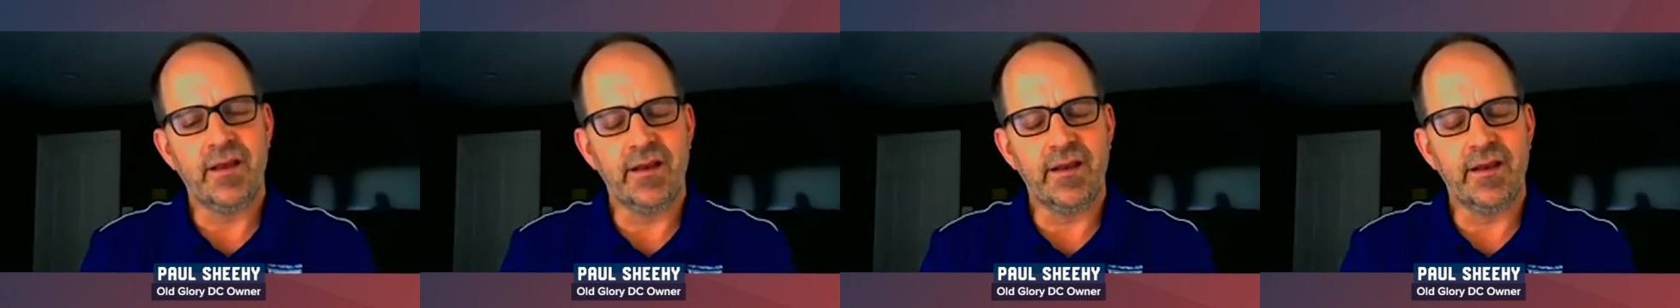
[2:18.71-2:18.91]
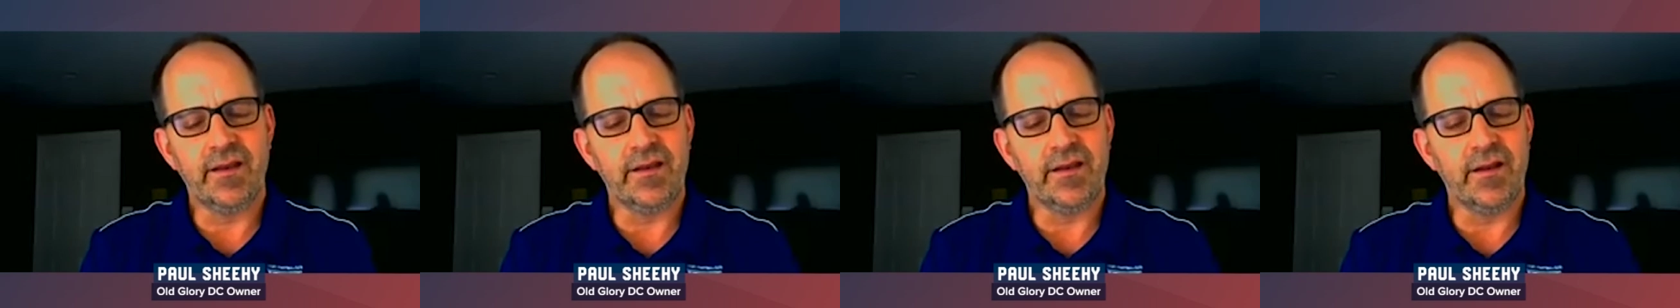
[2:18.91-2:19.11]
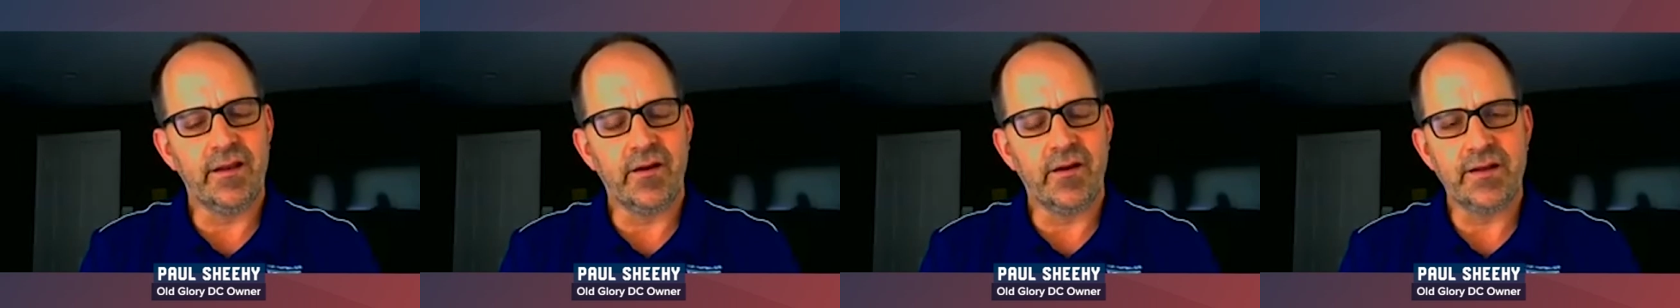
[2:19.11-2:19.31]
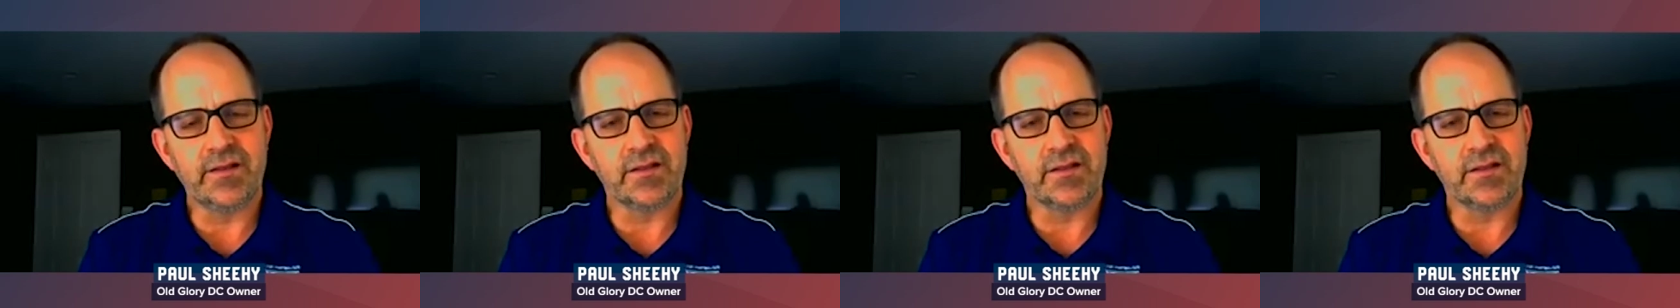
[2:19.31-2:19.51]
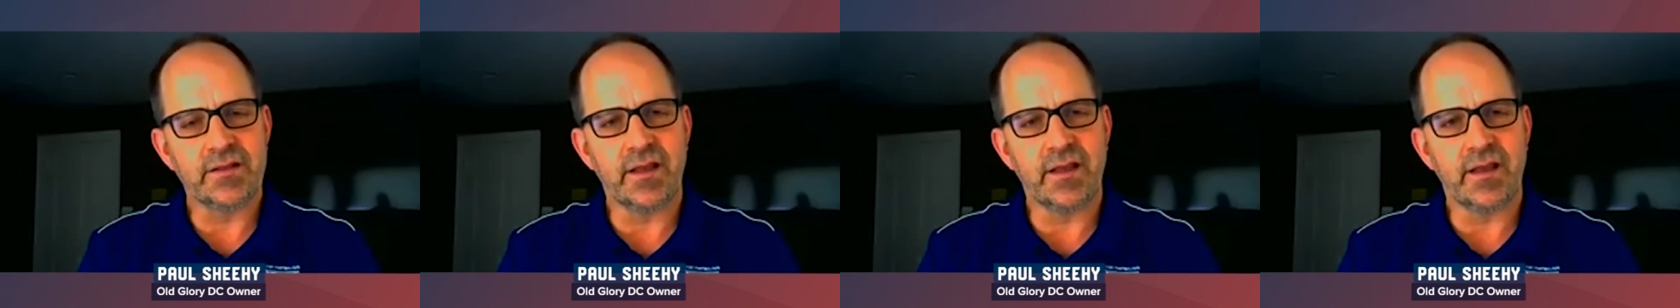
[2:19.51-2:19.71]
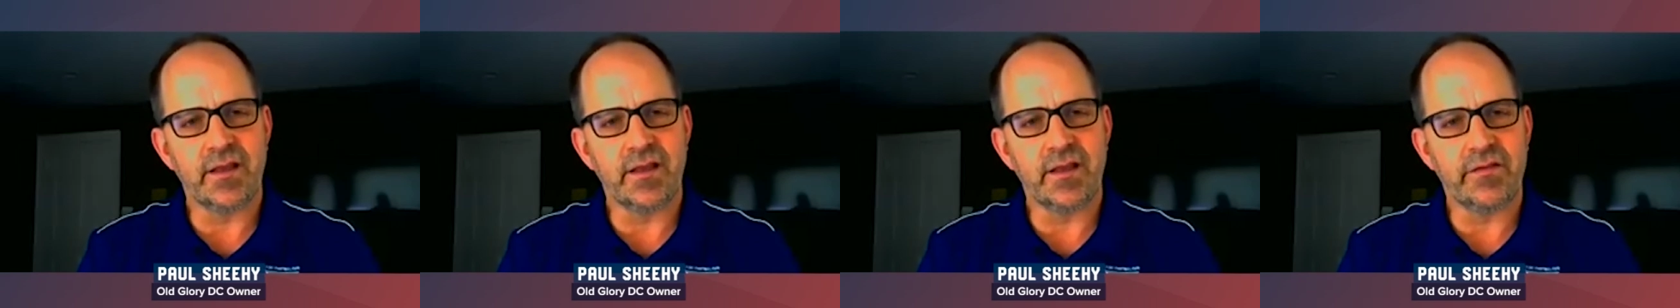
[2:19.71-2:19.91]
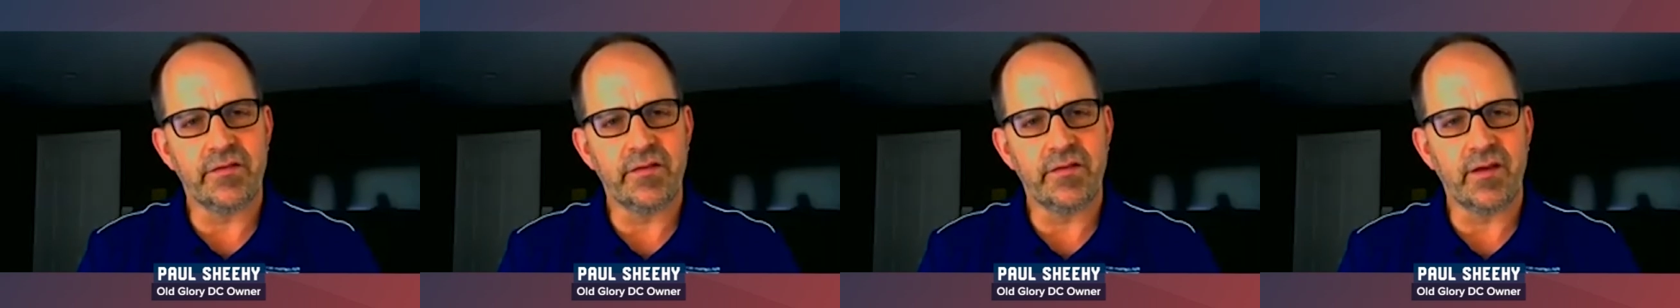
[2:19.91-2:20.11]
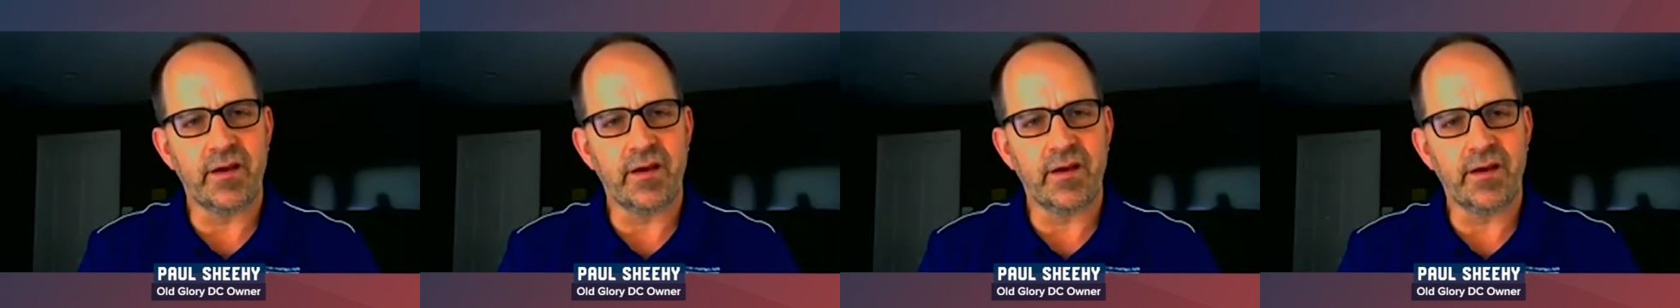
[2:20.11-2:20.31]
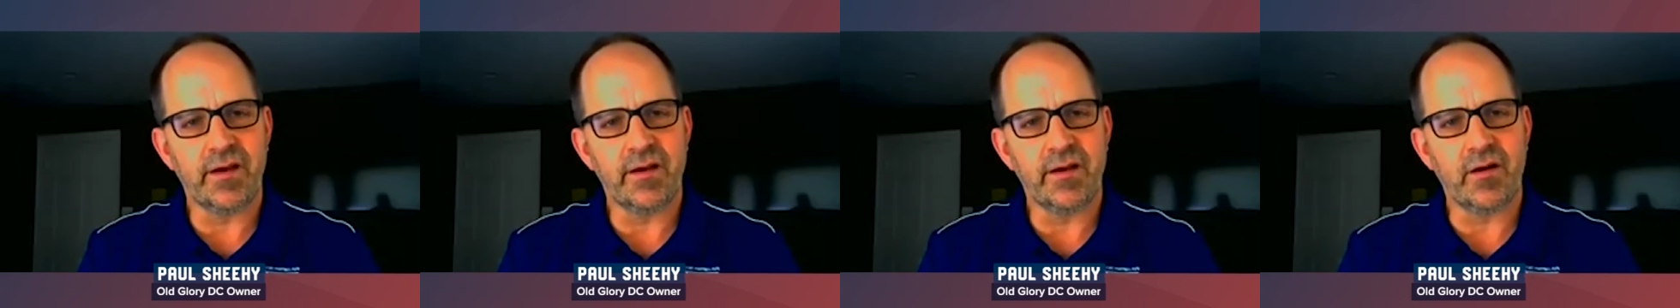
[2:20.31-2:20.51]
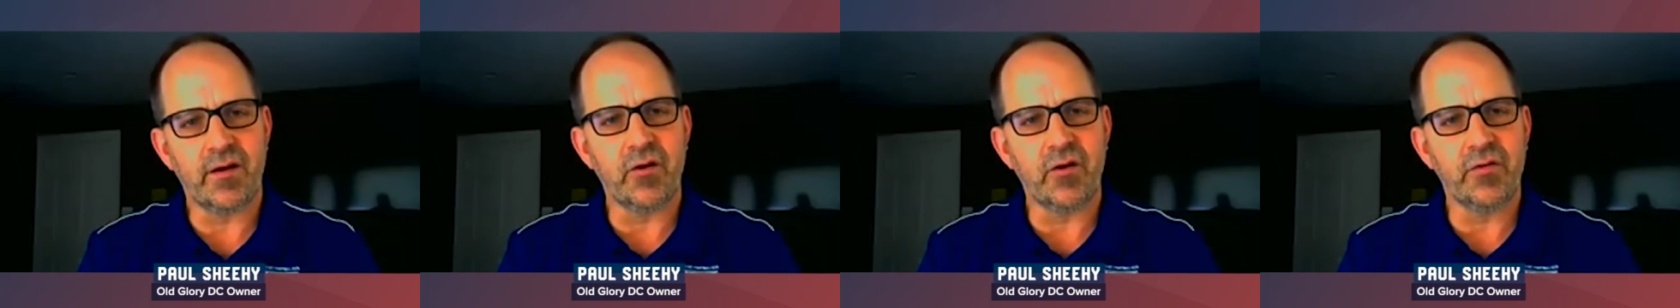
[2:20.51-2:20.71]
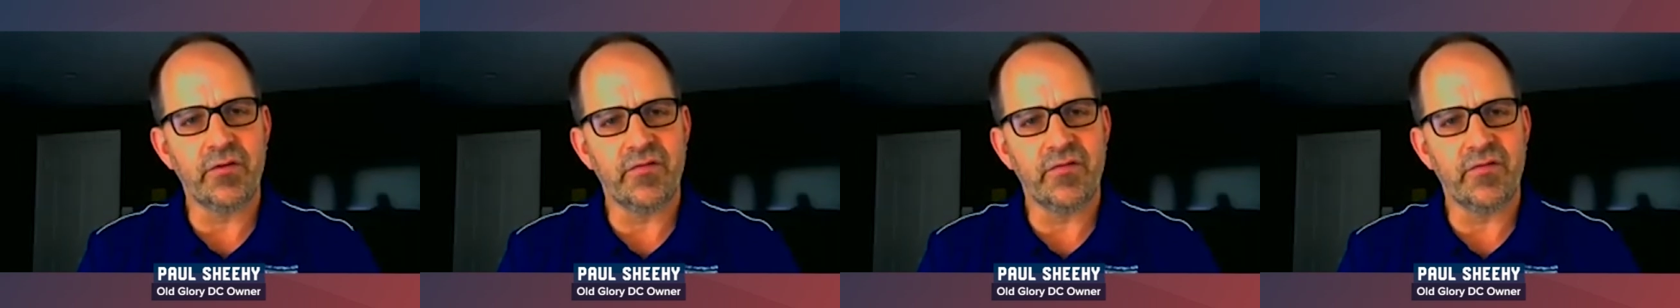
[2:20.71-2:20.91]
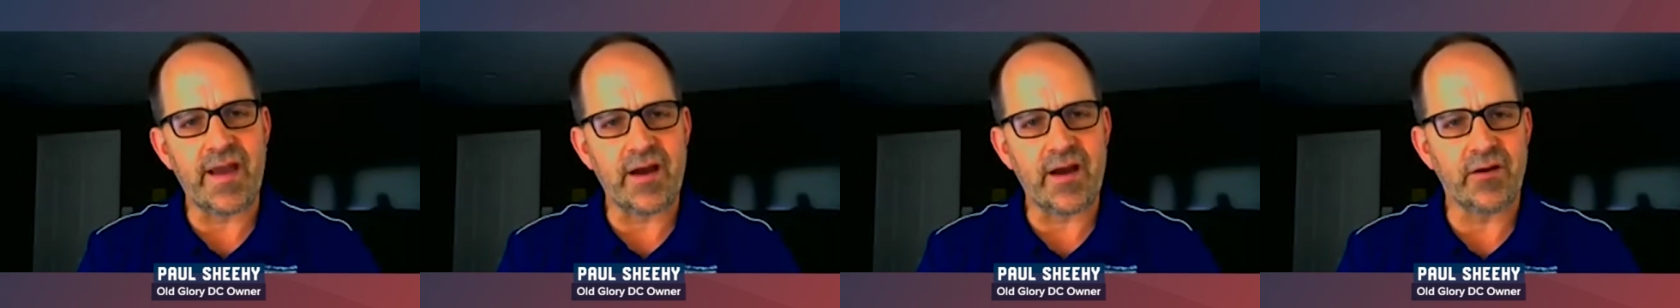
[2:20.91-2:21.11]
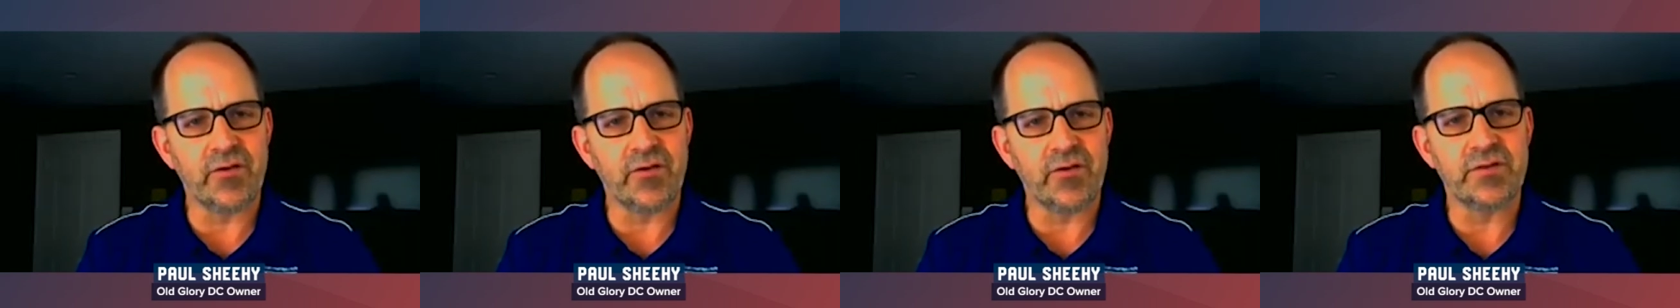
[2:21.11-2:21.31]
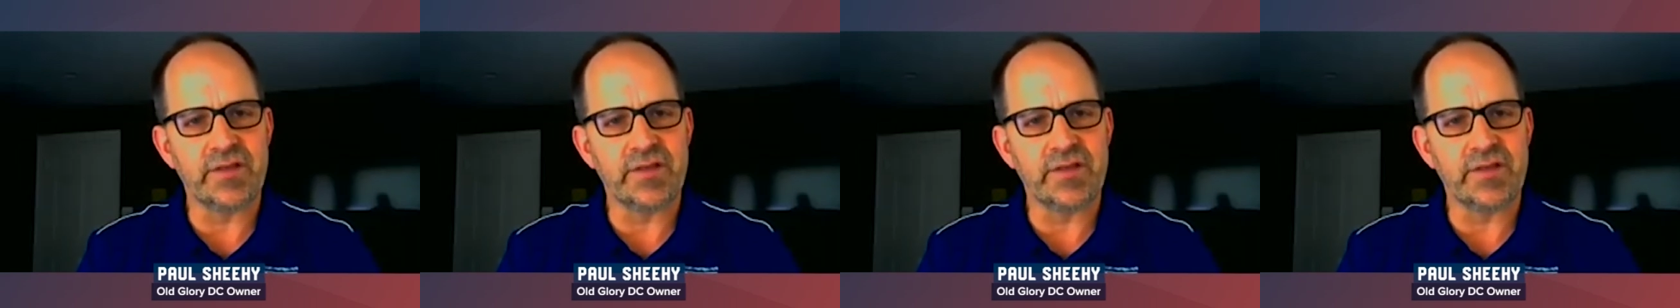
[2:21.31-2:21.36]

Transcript: you know, I just think it's all the values